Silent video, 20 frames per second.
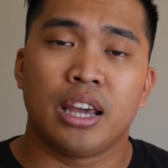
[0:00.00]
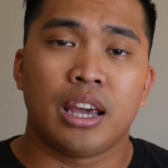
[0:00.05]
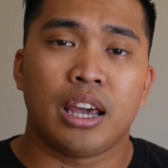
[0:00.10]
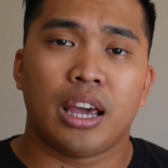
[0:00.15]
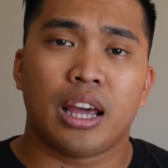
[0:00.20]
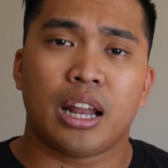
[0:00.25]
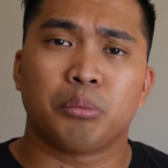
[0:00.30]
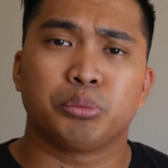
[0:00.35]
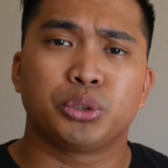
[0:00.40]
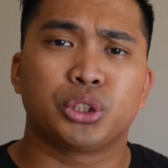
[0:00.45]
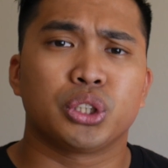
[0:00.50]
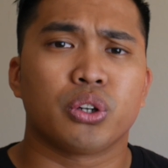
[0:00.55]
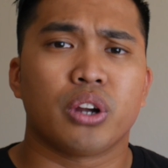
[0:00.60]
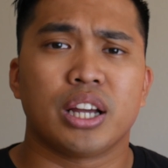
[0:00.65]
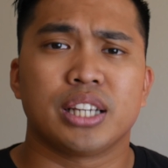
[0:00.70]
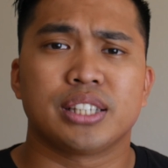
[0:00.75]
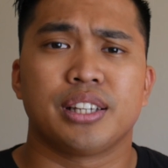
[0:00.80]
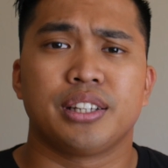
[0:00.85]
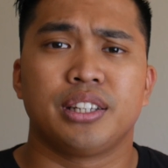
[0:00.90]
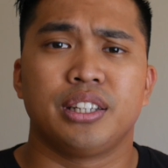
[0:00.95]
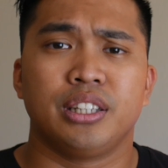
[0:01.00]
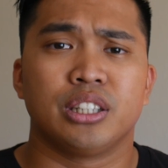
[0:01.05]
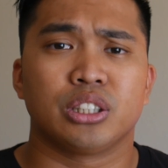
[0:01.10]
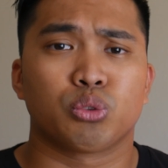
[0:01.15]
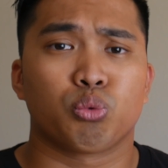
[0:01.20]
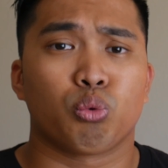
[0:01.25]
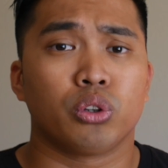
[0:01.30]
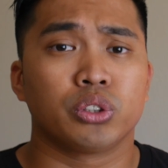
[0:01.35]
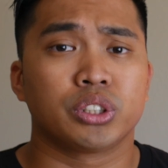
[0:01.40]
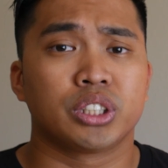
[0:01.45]
And I'm sure as Adidas
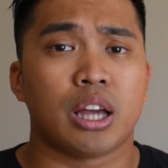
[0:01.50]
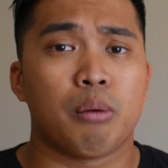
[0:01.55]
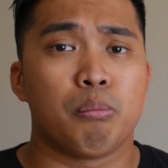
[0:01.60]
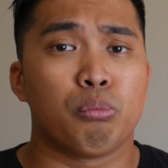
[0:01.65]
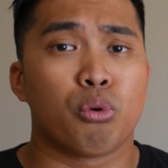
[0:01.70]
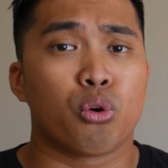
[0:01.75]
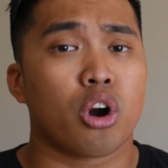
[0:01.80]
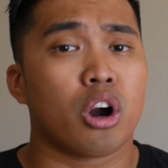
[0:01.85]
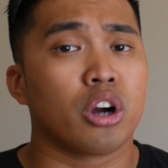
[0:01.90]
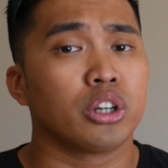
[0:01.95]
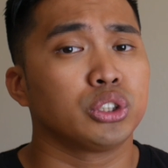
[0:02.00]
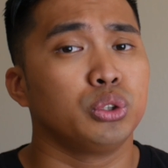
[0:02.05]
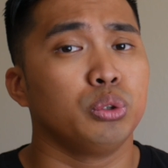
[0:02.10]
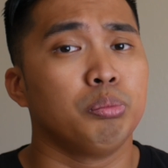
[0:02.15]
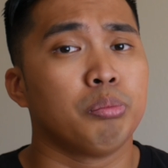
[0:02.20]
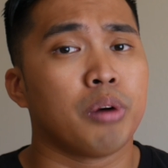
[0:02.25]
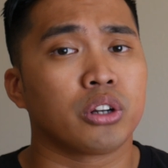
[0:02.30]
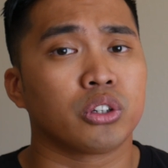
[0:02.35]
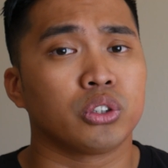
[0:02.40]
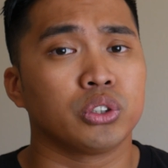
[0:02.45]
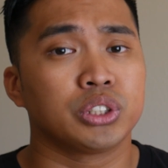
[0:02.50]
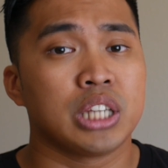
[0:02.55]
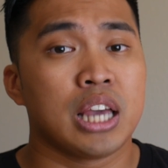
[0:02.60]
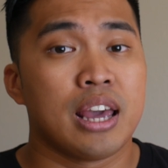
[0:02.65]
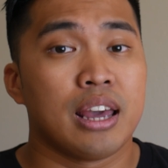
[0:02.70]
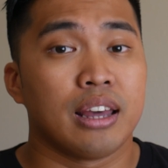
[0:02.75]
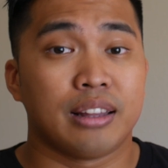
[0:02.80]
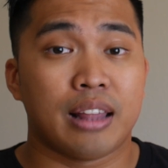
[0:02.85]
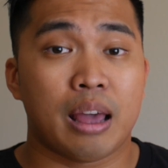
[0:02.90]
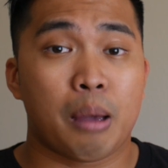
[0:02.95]
rolls out more R2 models,
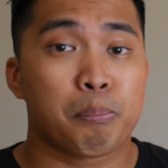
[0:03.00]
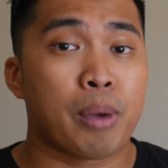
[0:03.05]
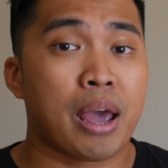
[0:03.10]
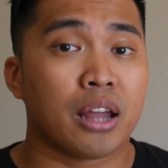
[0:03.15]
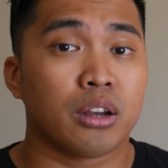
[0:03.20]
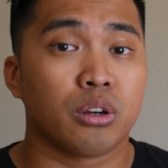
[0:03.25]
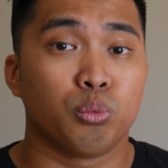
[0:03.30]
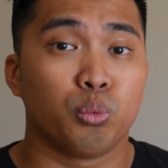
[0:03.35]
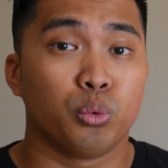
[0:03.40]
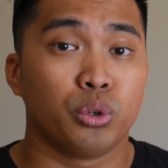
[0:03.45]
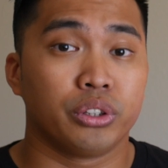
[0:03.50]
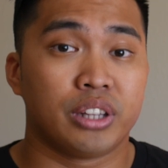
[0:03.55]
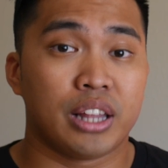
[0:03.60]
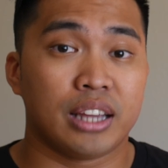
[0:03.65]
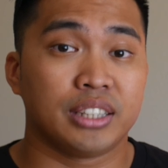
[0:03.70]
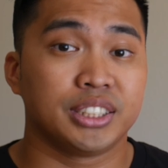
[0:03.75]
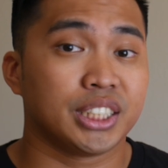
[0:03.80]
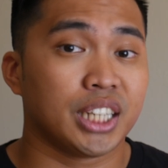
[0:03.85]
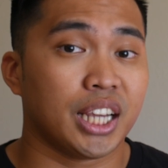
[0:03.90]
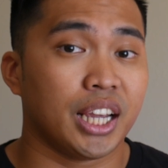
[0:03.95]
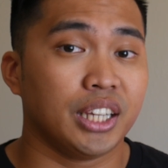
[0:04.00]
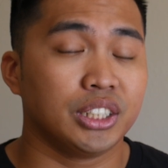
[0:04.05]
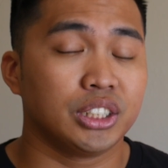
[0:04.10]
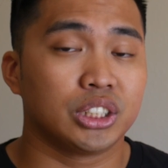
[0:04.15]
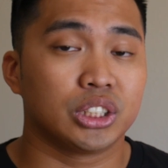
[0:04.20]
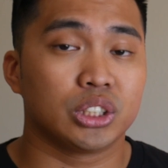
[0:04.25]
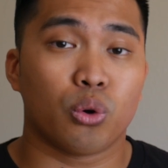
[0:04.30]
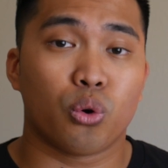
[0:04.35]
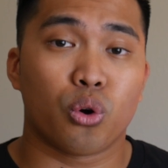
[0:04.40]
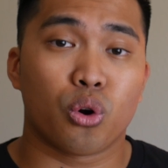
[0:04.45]
that pattern will then
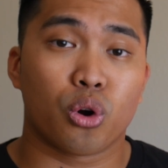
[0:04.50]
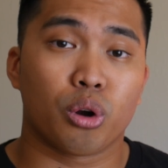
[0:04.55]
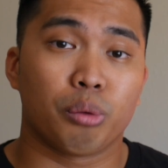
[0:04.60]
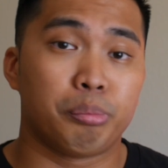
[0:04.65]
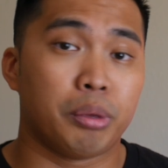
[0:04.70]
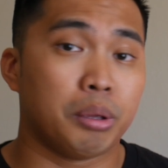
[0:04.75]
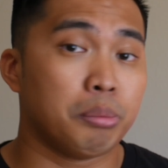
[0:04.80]
change or be